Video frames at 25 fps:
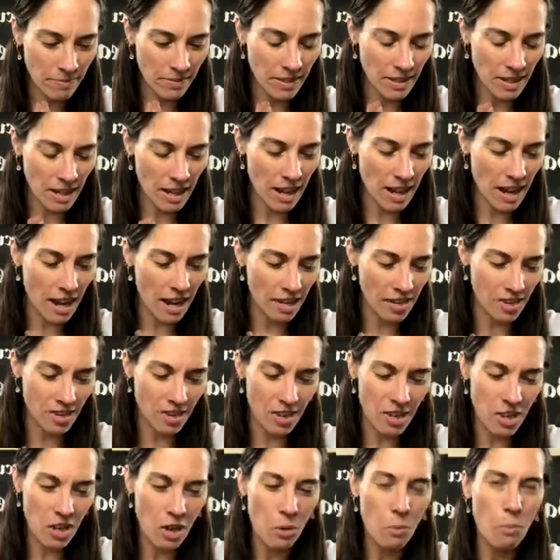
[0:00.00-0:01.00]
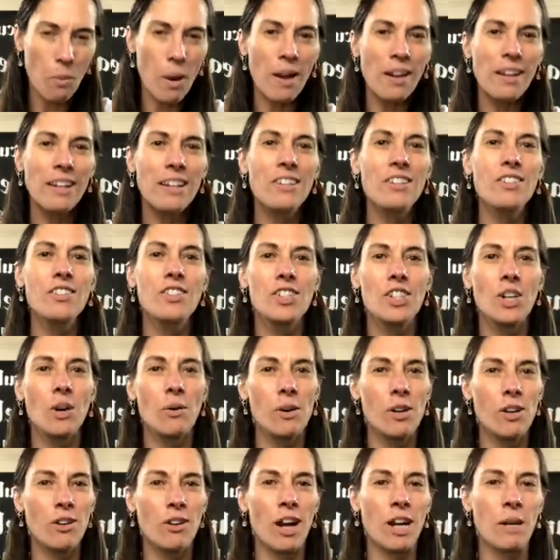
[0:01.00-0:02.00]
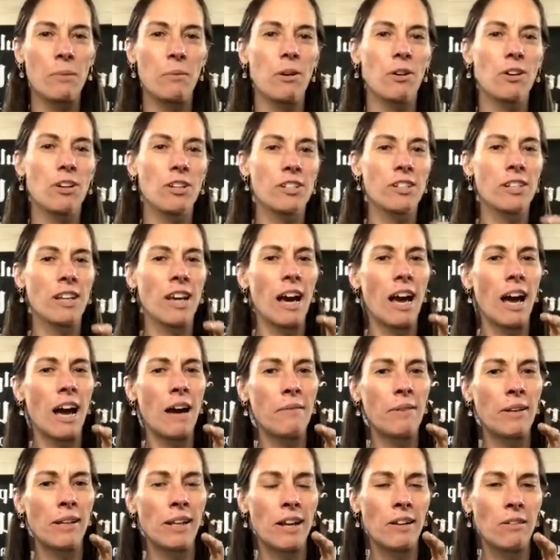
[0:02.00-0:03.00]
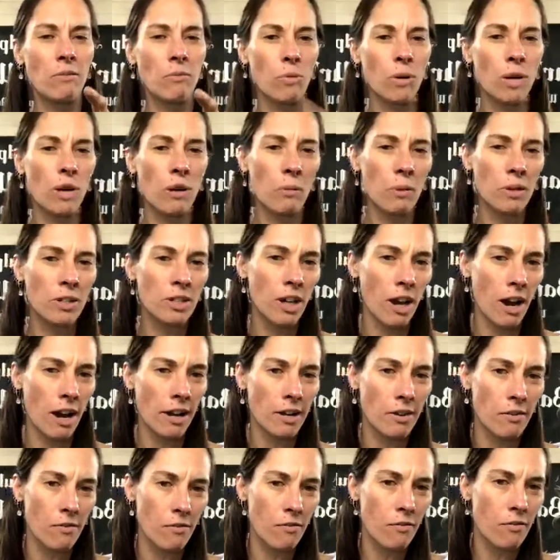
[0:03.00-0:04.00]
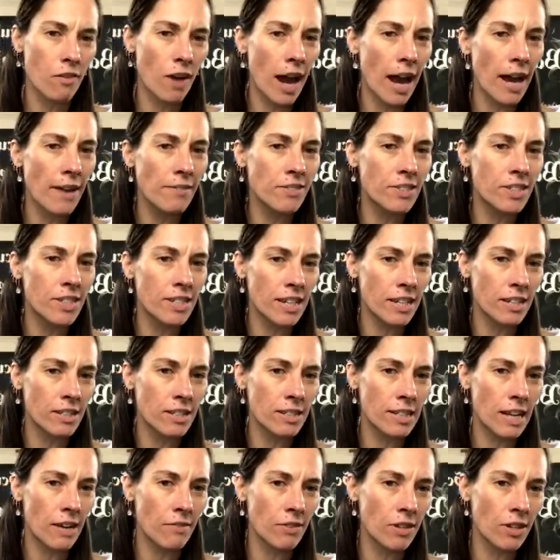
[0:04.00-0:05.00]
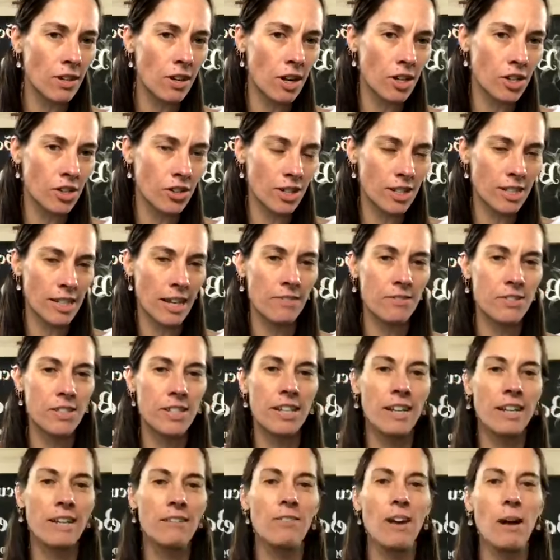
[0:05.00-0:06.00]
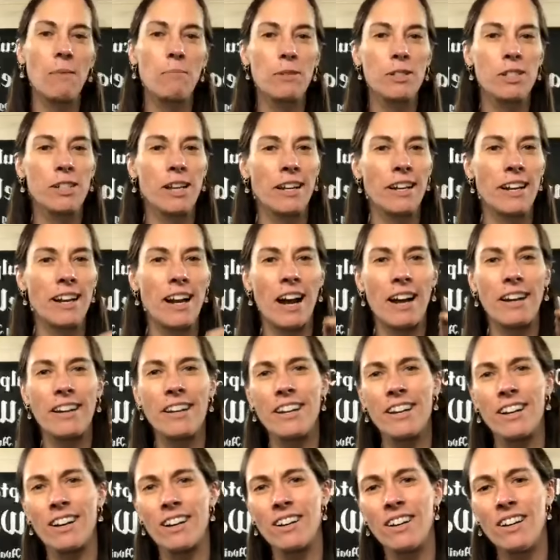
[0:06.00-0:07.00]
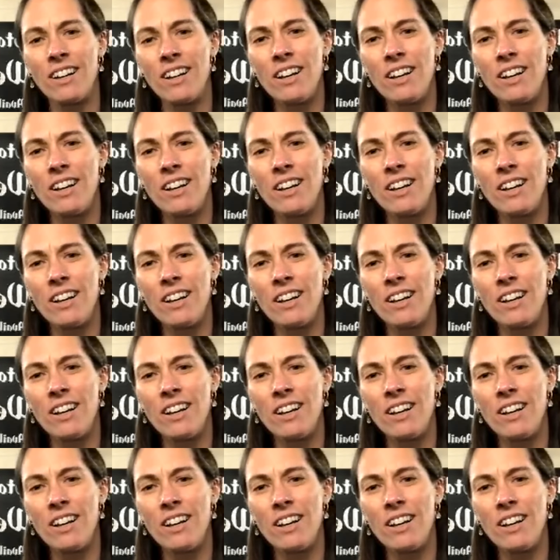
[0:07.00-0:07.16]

gosh, welding is so incredible because I mean, like, we're talking 5, 6, 7 countries I've seen represented on here.